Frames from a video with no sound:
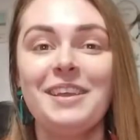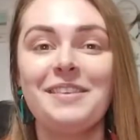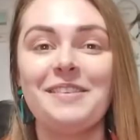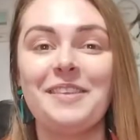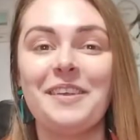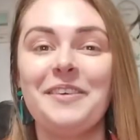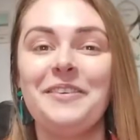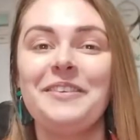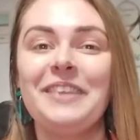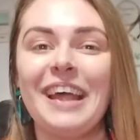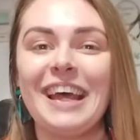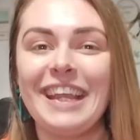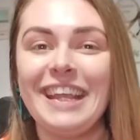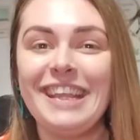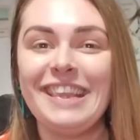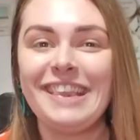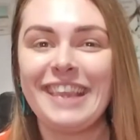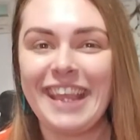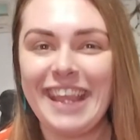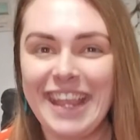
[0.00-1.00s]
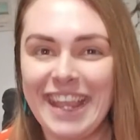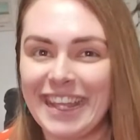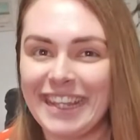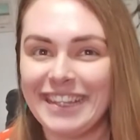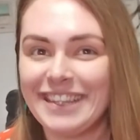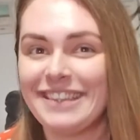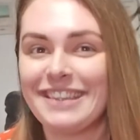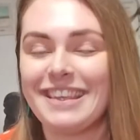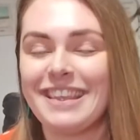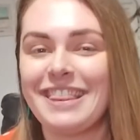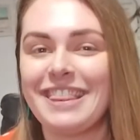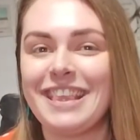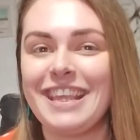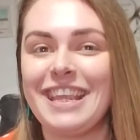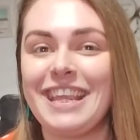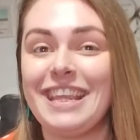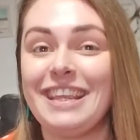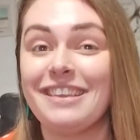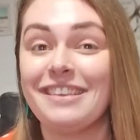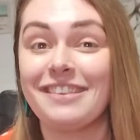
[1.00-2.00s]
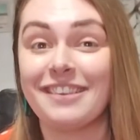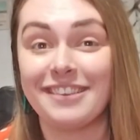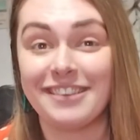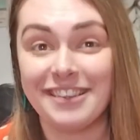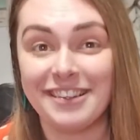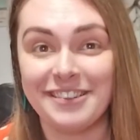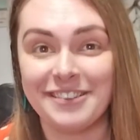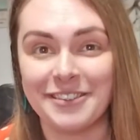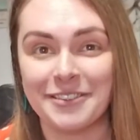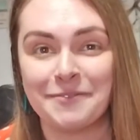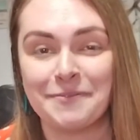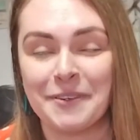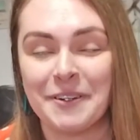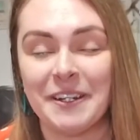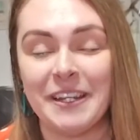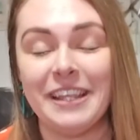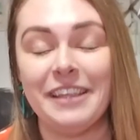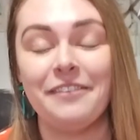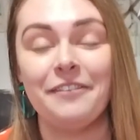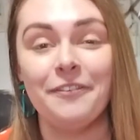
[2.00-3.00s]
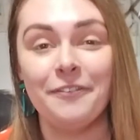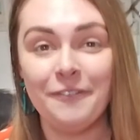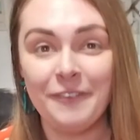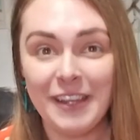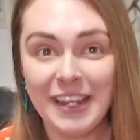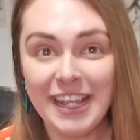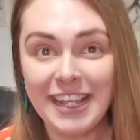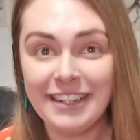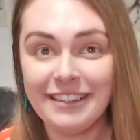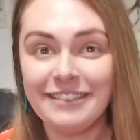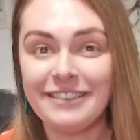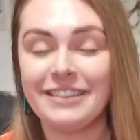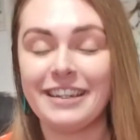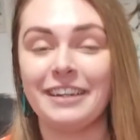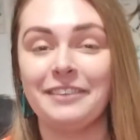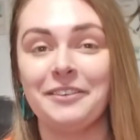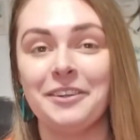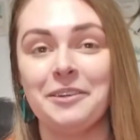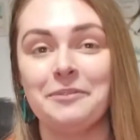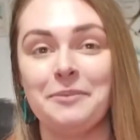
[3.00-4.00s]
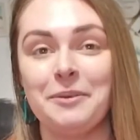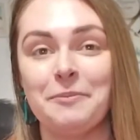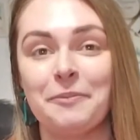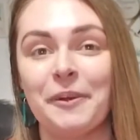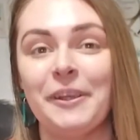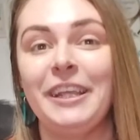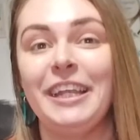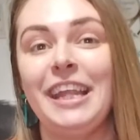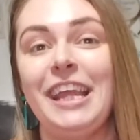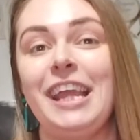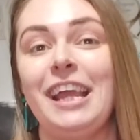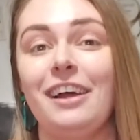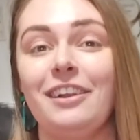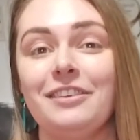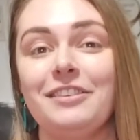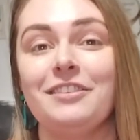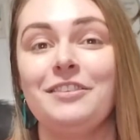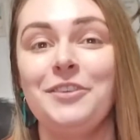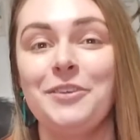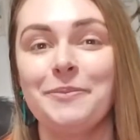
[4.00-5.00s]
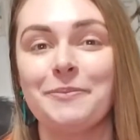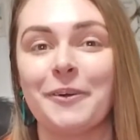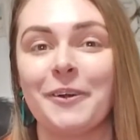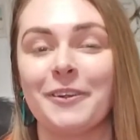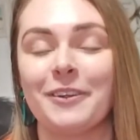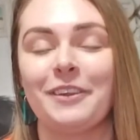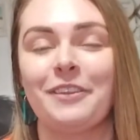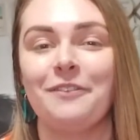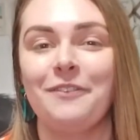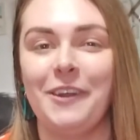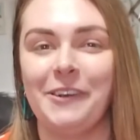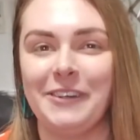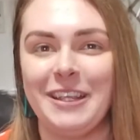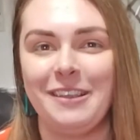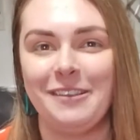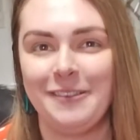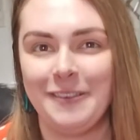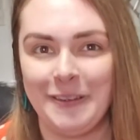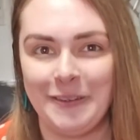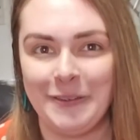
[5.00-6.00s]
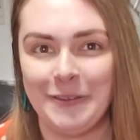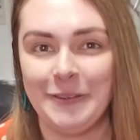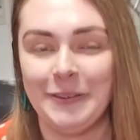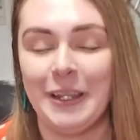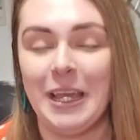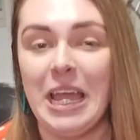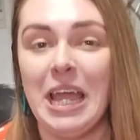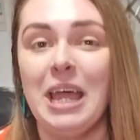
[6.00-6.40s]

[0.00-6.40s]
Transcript: So that is it. The sausage dog print is finished. I'm going to be bringing it onto new products very soon.